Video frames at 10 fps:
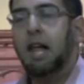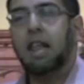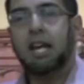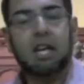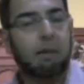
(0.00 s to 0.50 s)

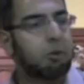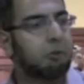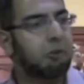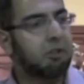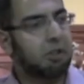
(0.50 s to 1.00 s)
They come to
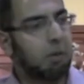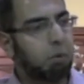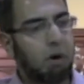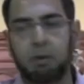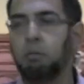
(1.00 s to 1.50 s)
visit the
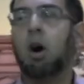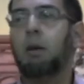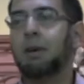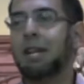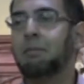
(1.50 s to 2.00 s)
Prophet
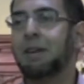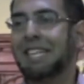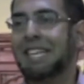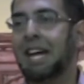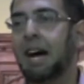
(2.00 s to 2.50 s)
Muhammad in
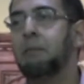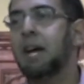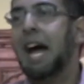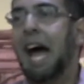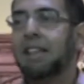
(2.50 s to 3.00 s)
Medina,
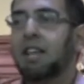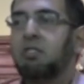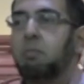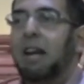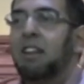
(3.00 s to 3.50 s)
and they
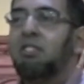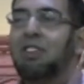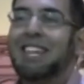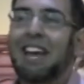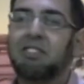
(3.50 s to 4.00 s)
spend
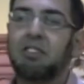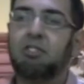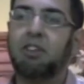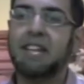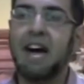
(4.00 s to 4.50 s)
3 days and
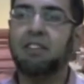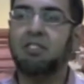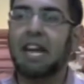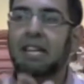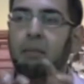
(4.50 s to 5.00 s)
three nights
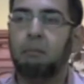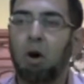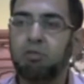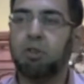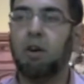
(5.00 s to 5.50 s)
in the
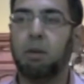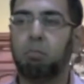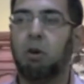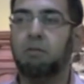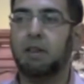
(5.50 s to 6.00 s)
mosque of the
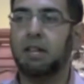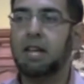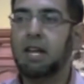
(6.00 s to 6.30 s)
Prophet.